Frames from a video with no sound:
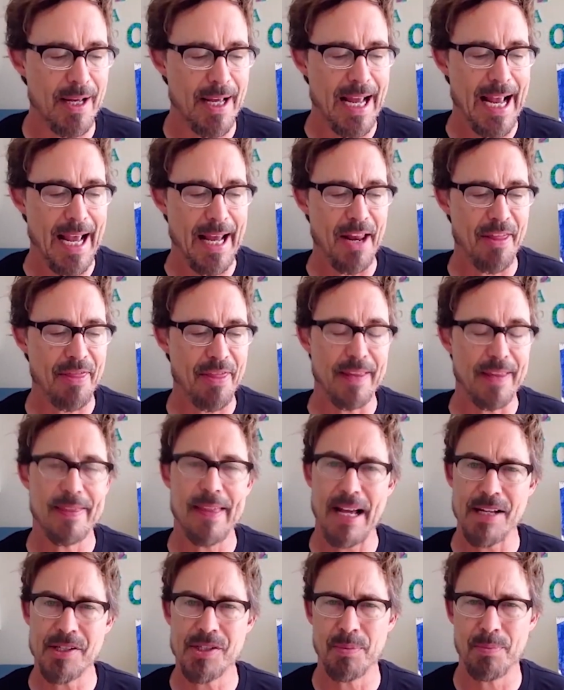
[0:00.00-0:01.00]
And I think
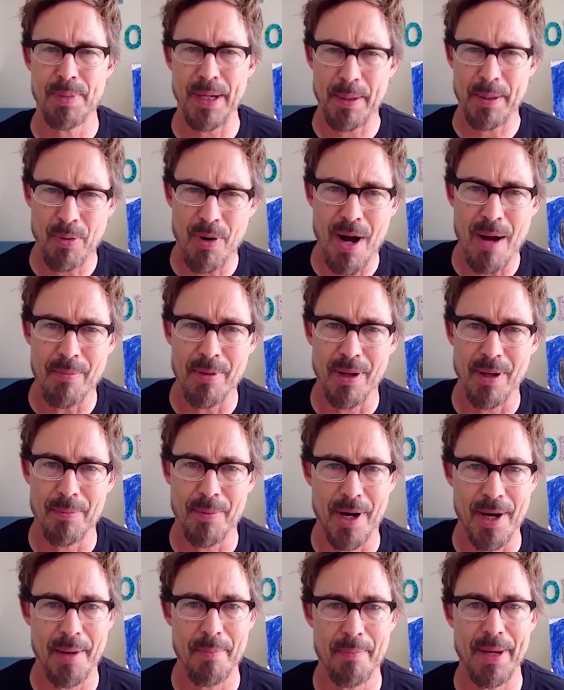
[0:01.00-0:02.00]
that's a big problem
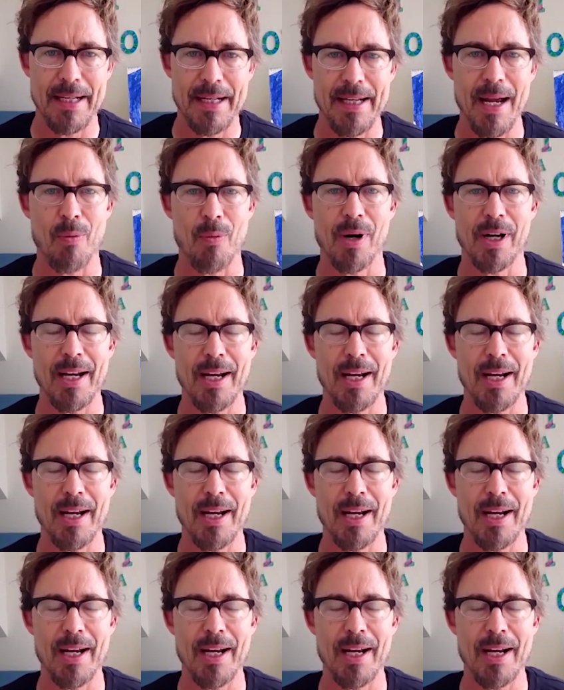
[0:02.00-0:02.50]
on a big network.